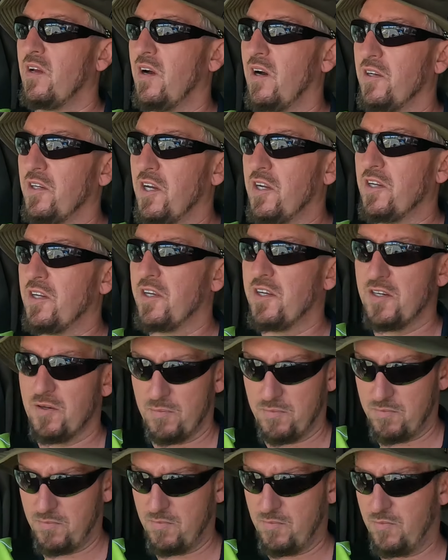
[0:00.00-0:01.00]
I don't need
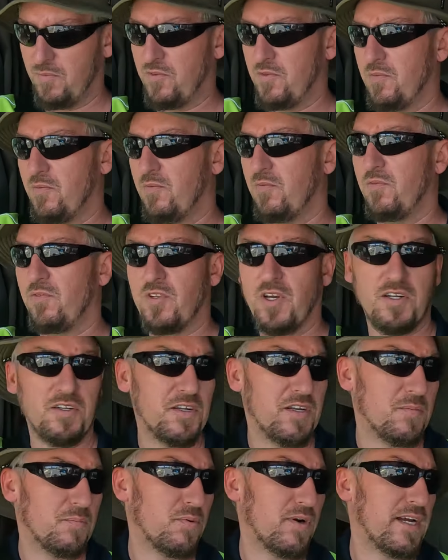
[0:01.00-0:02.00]
a